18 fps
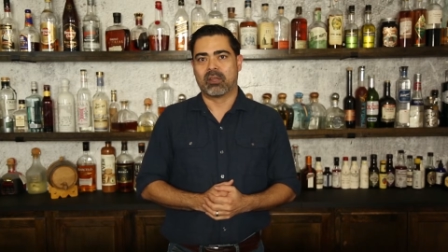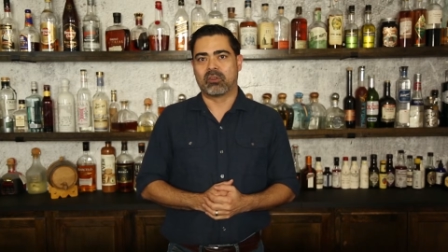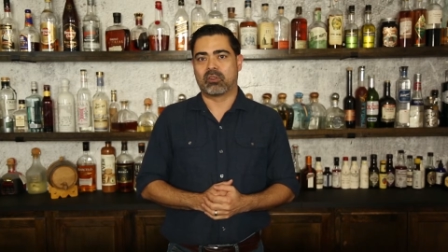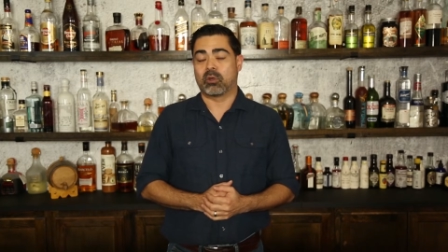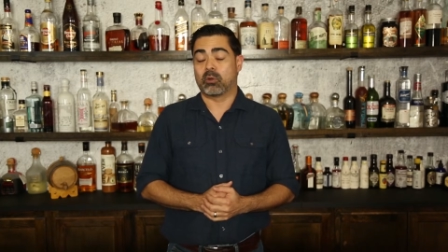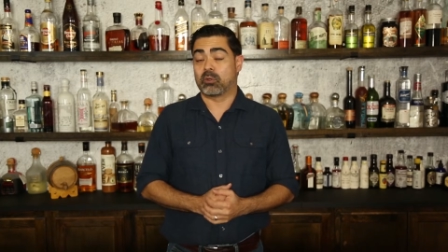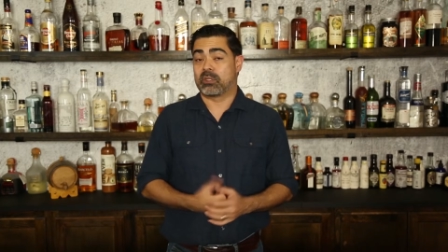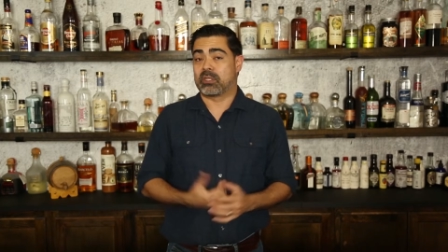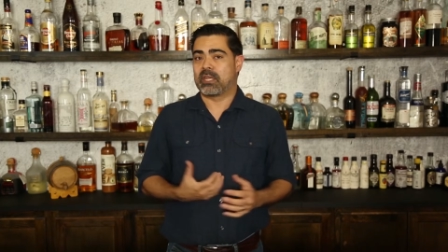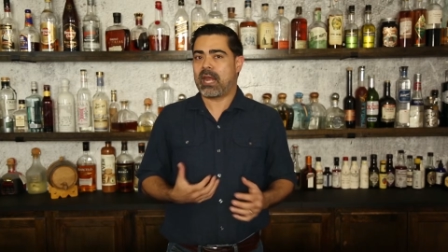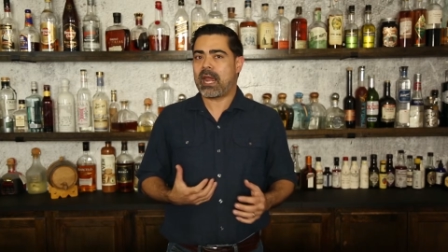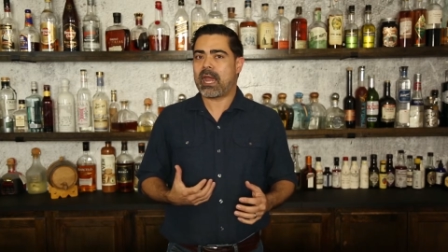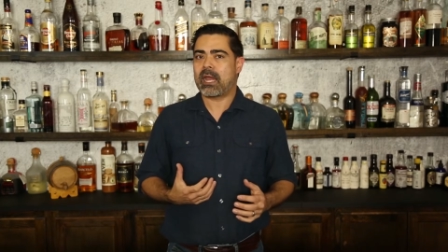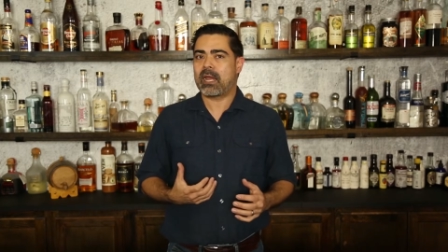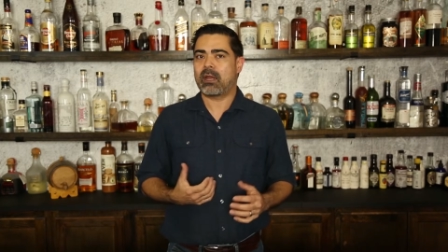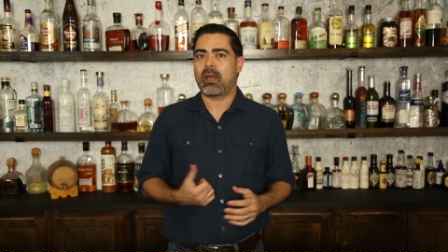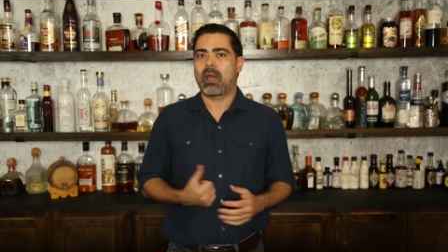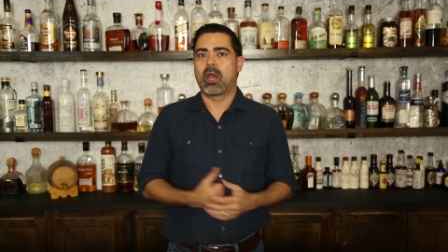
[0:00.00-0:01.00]
So
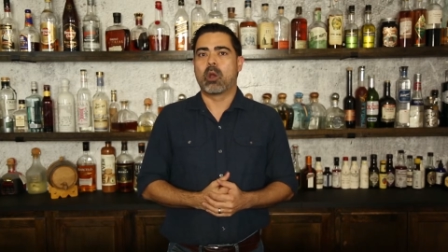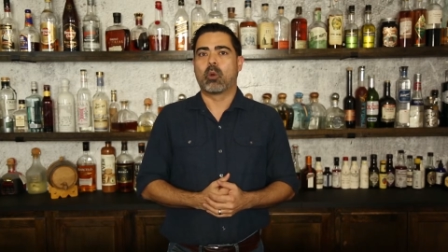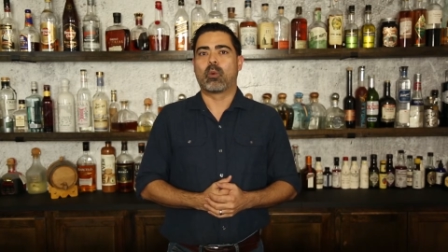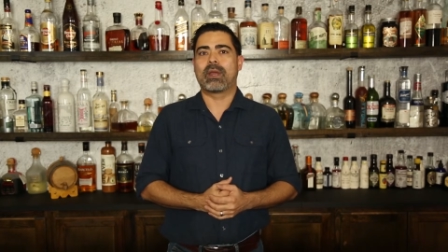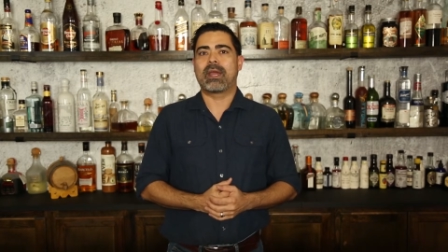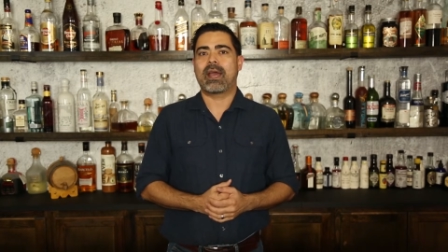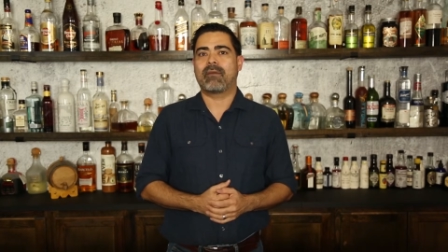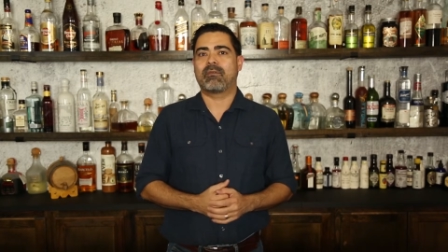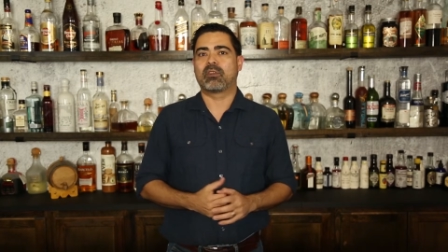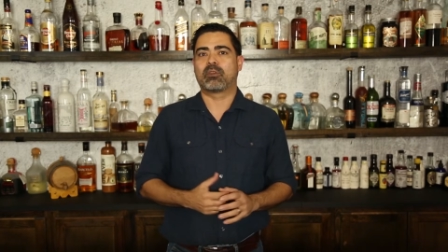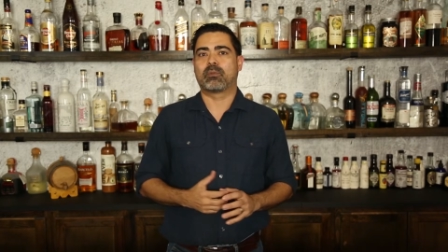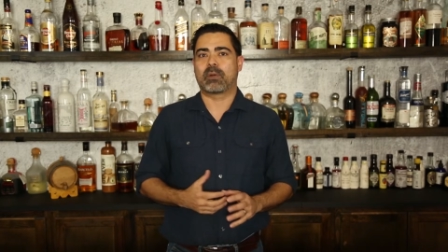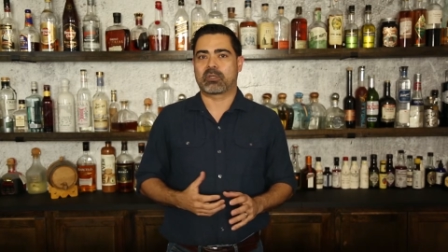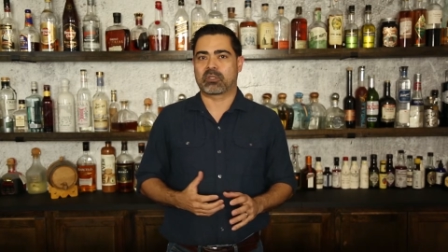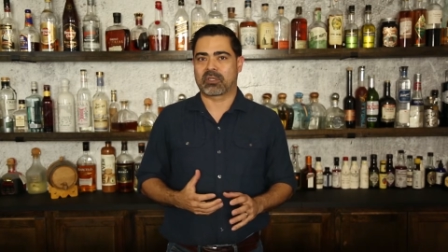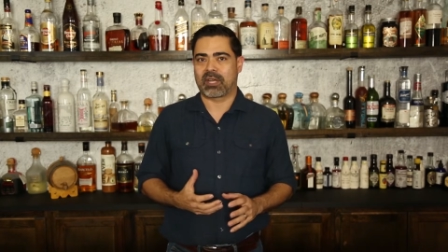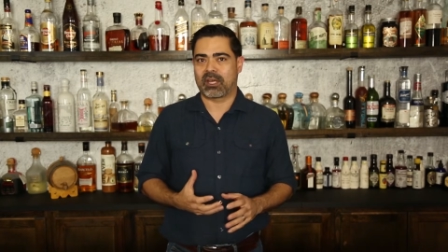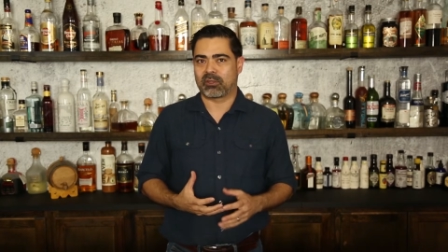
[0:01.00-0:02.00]
today, we have a
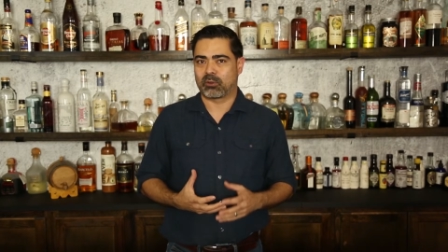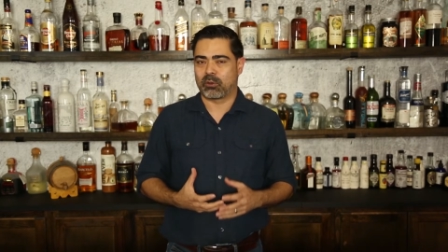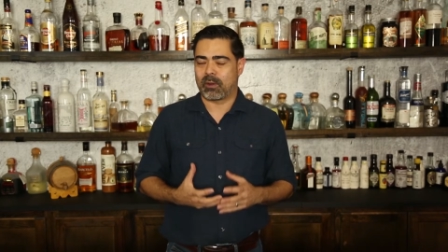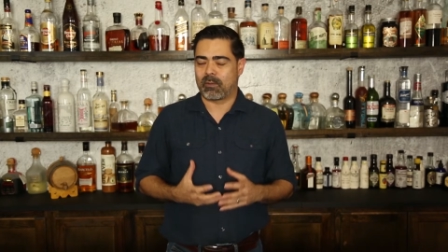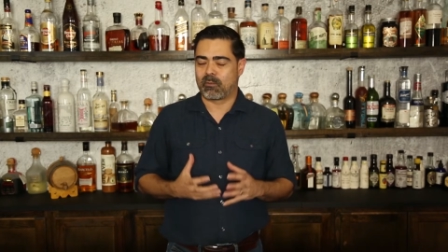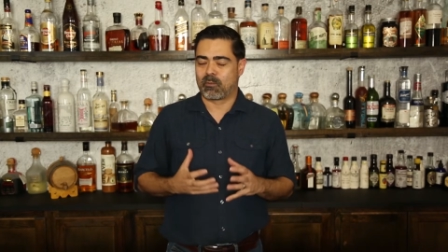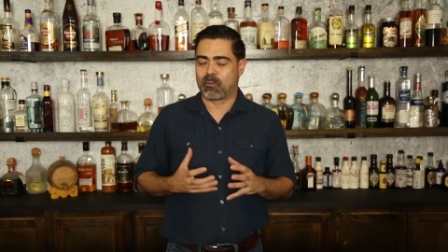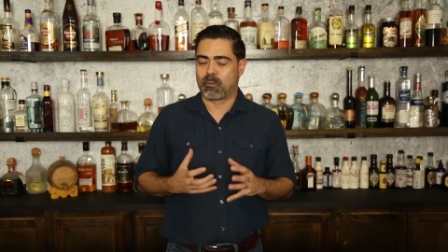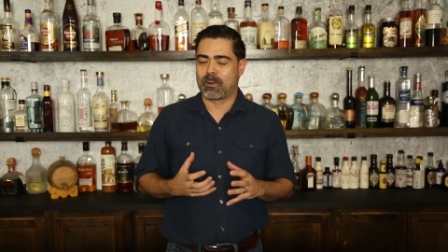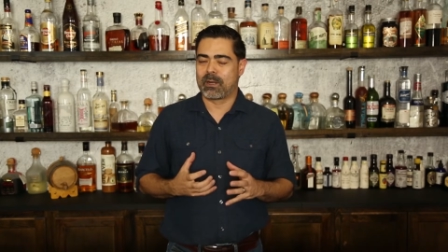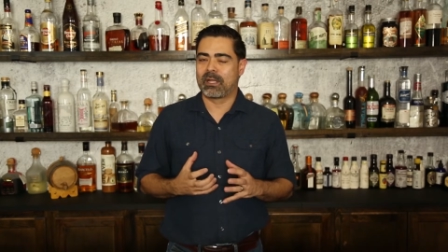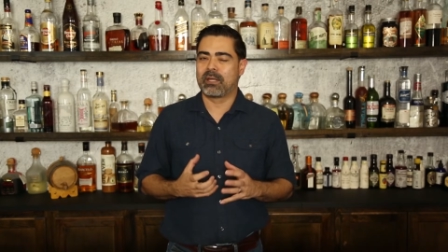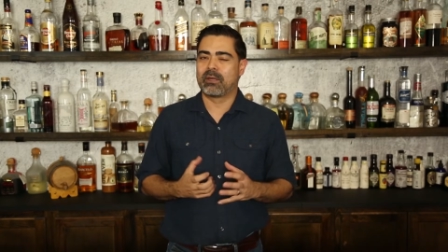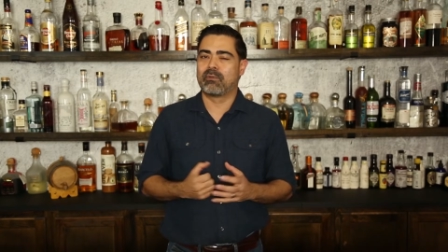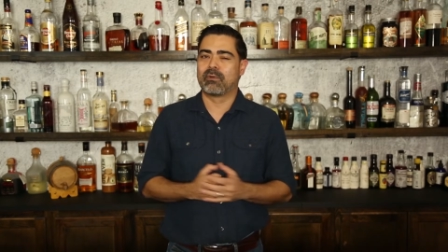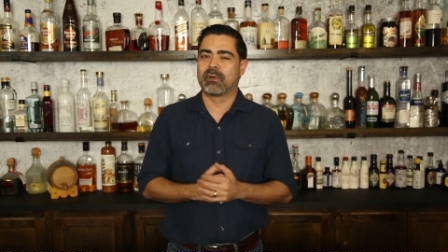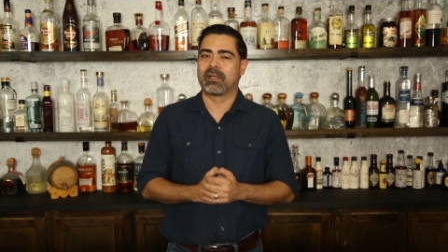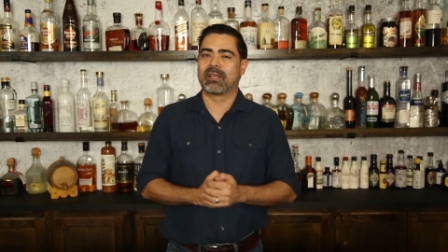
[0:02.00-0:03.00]
special guest who I'm
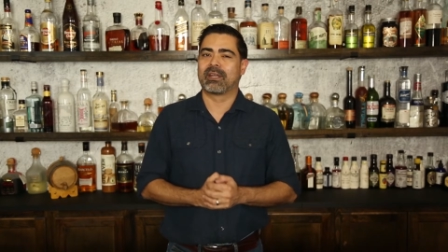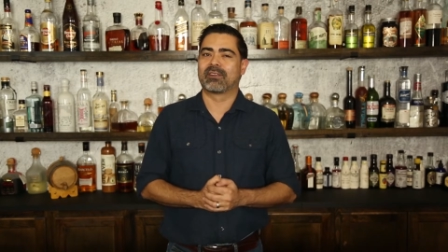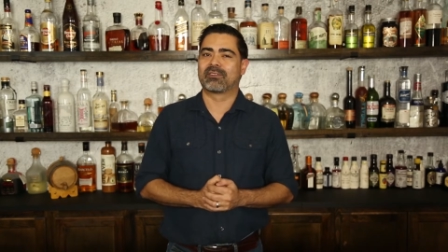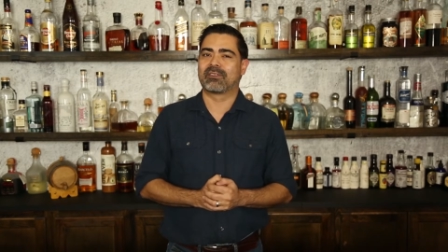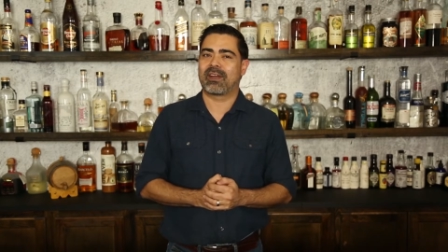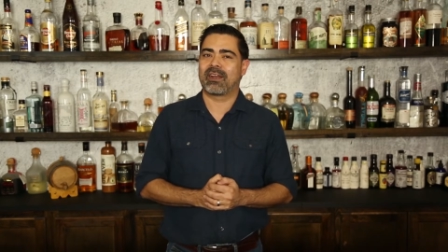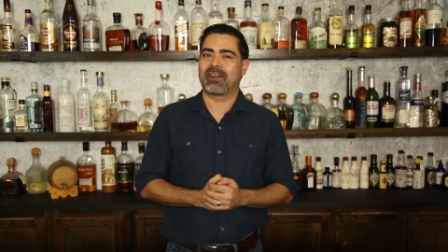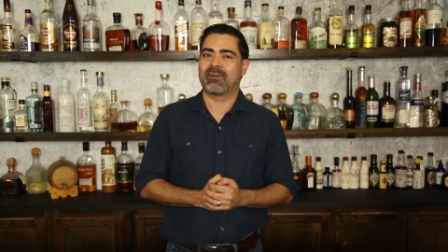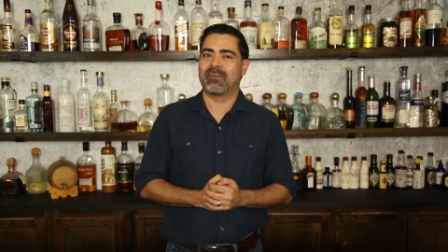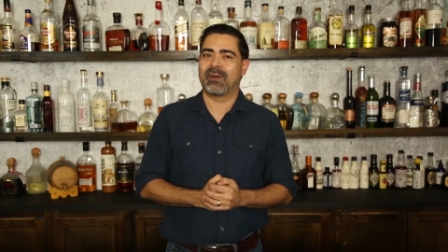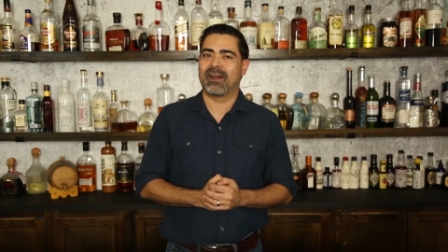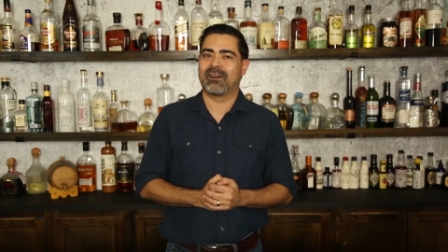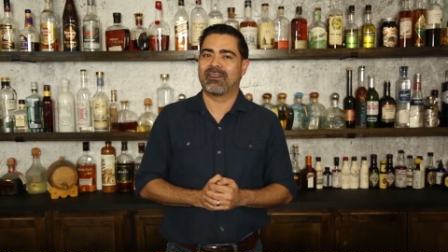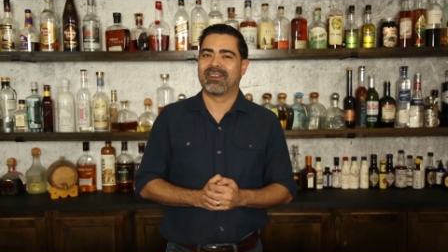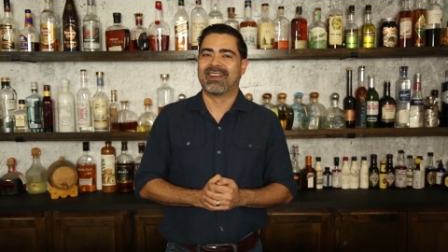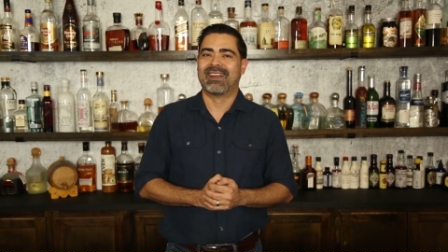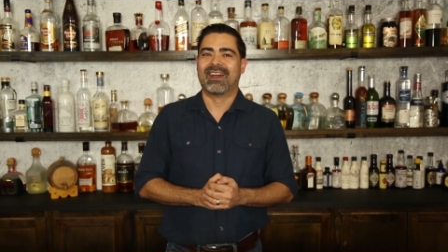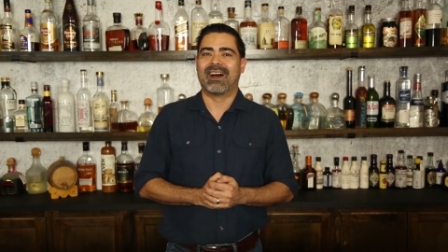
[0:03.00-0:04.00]
really, really excited
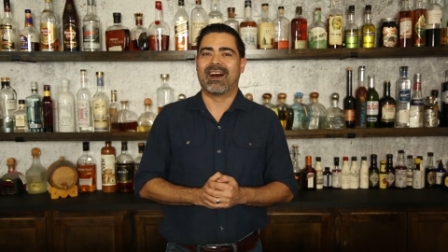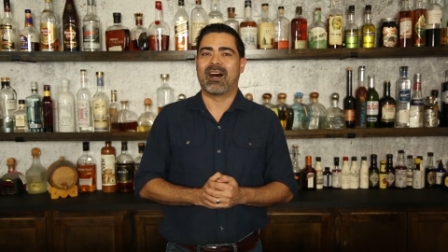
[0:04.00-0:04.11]
about,